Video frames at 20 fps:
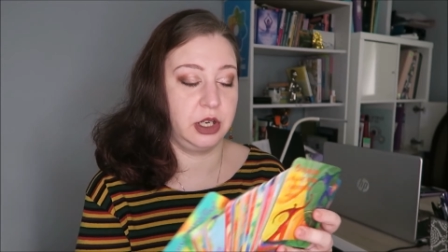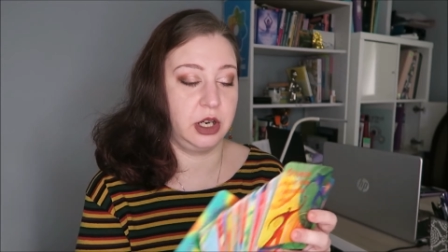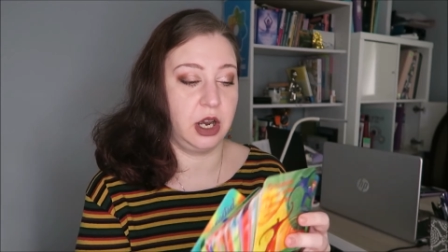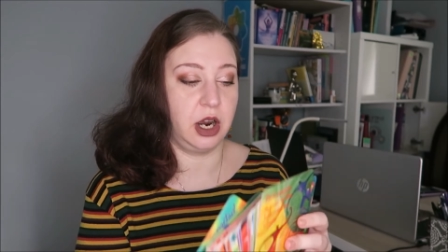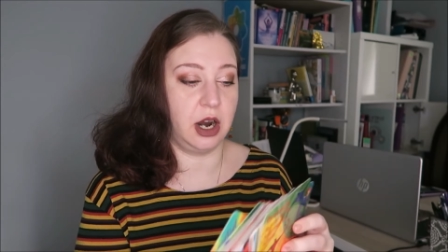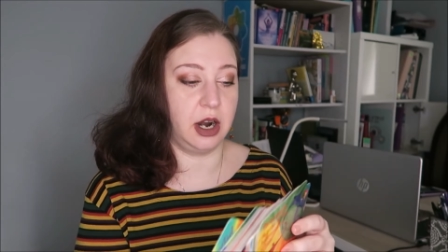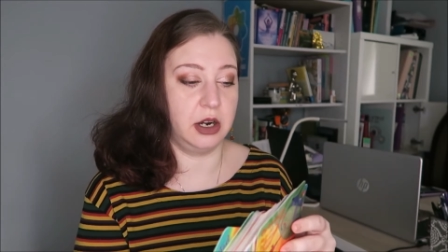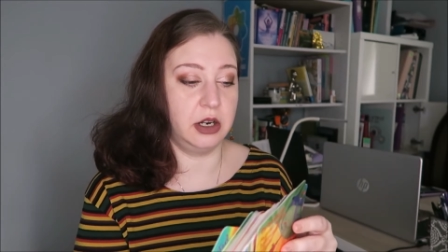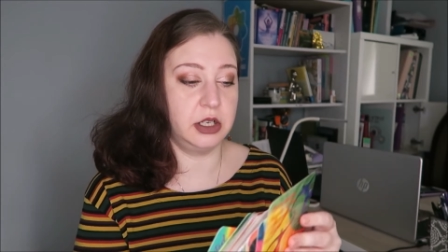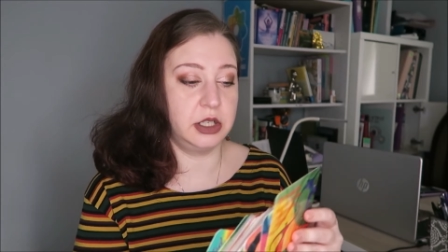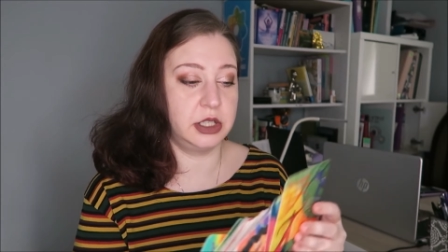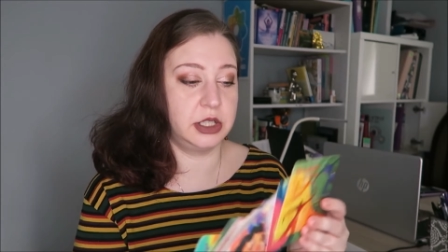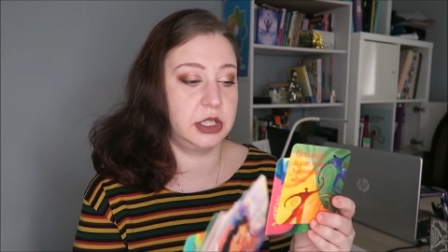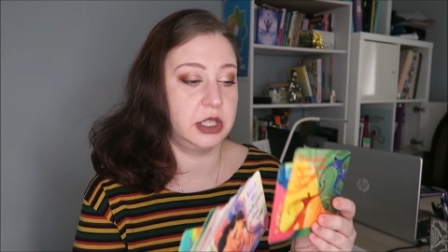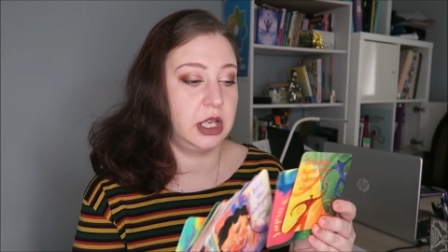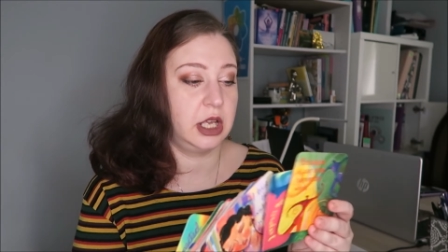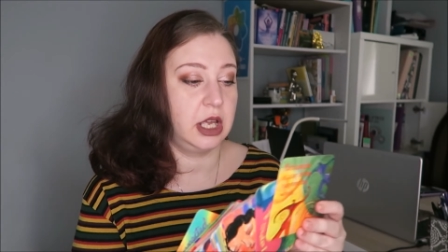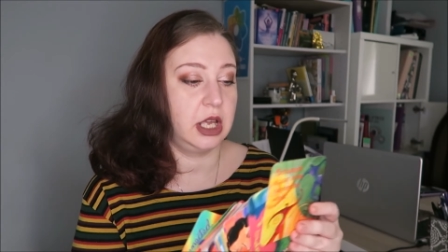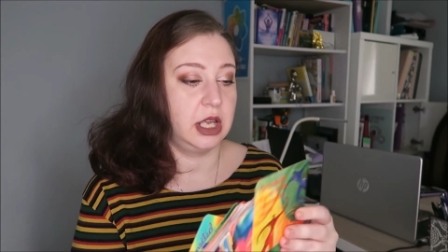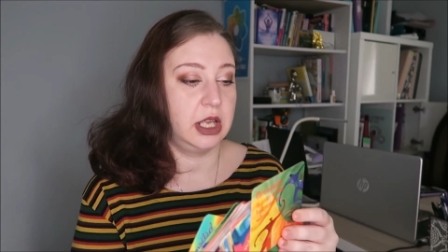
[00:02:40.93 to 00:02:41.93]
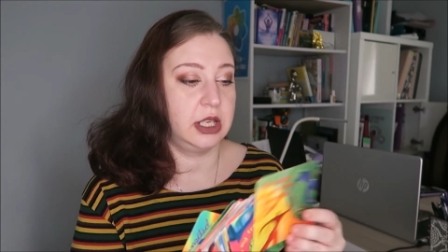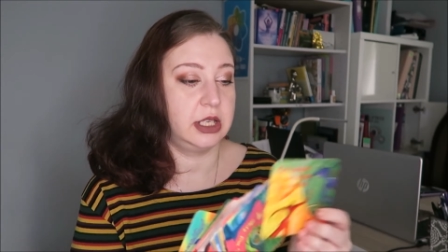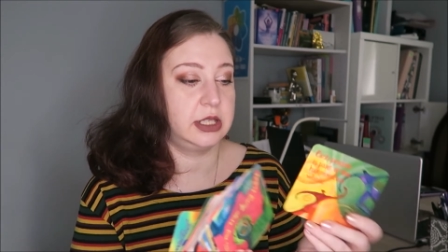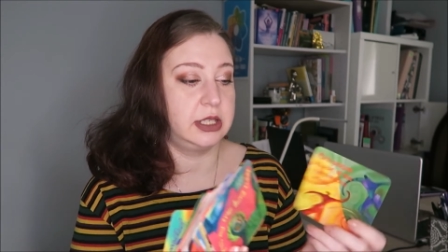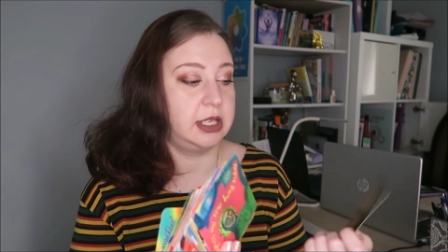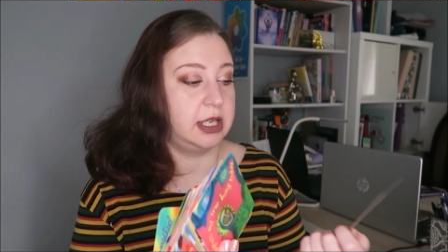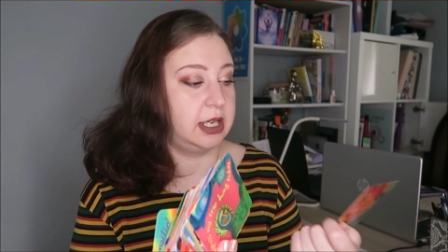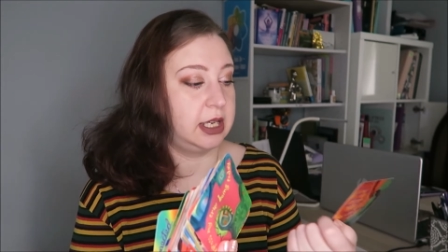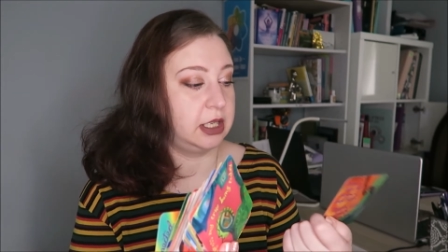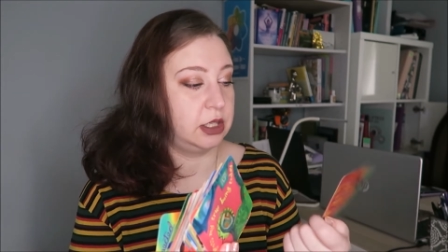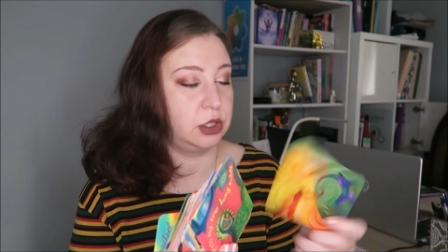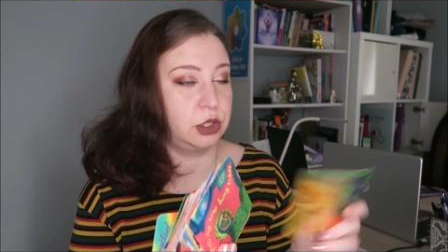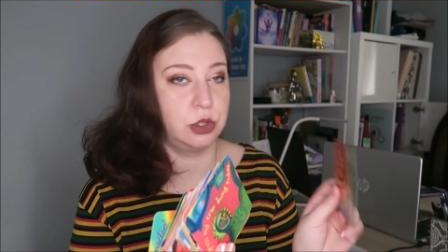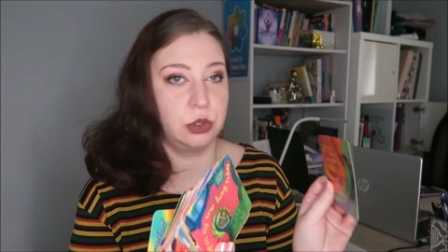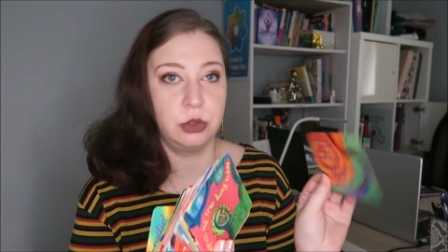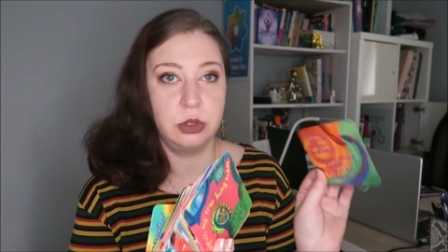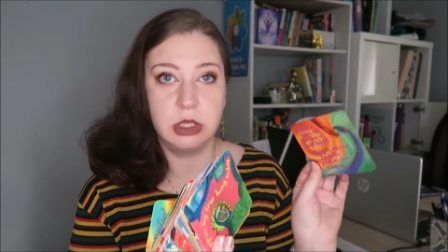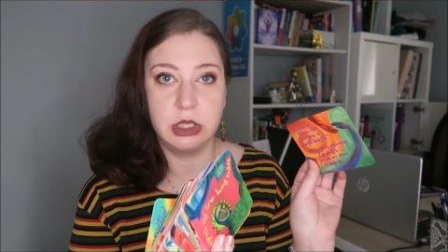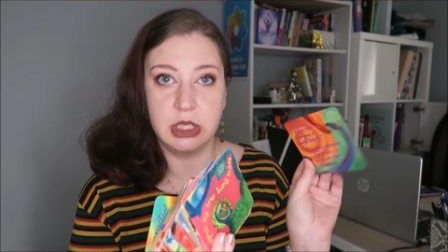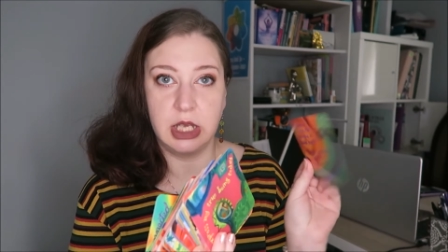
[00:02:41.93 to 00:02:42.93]
cards. They are
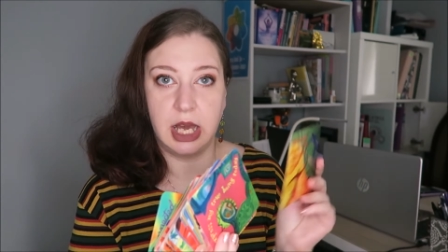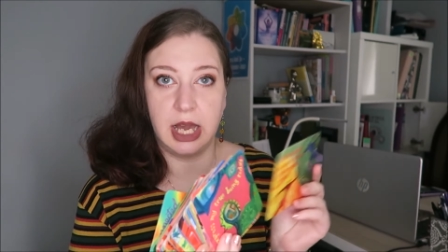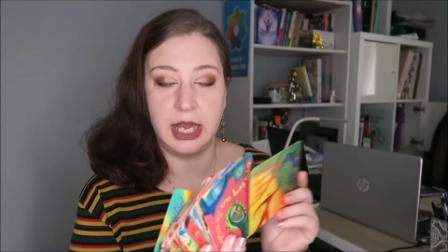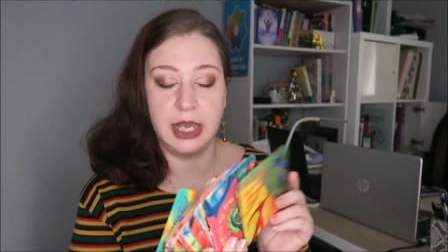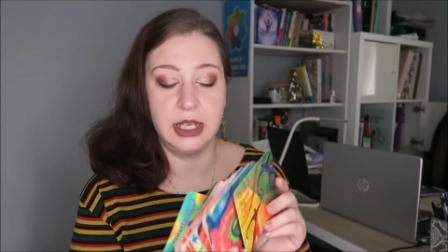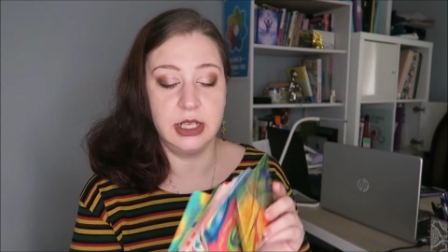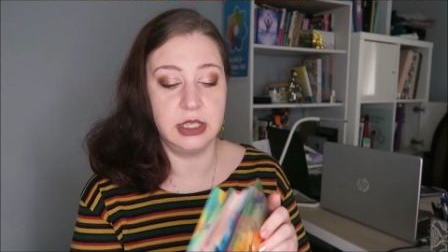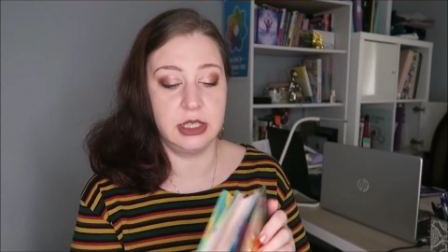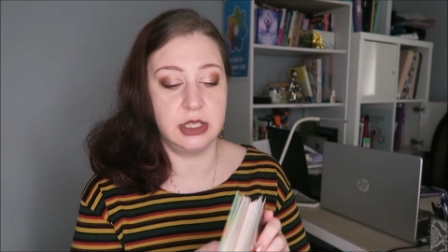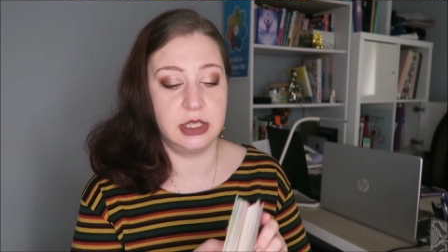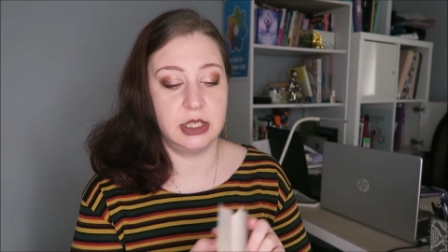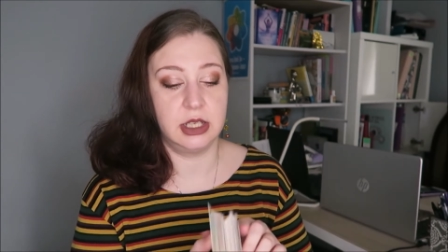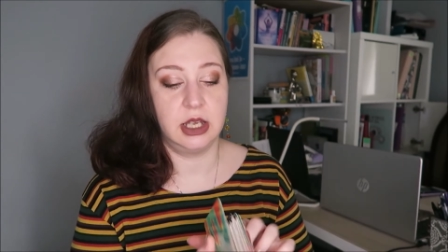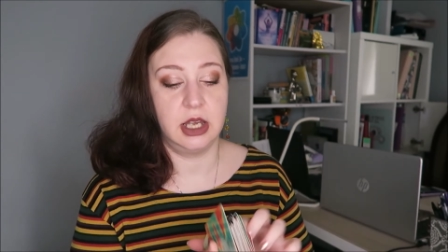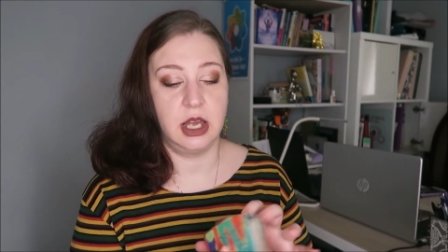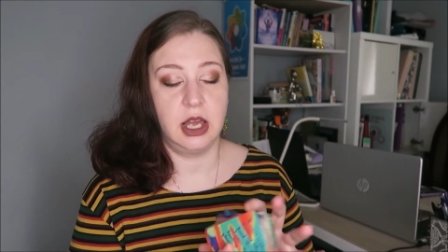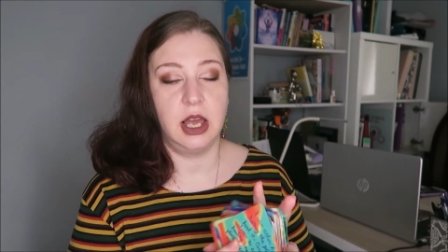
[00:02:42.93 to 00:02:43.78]
two sides.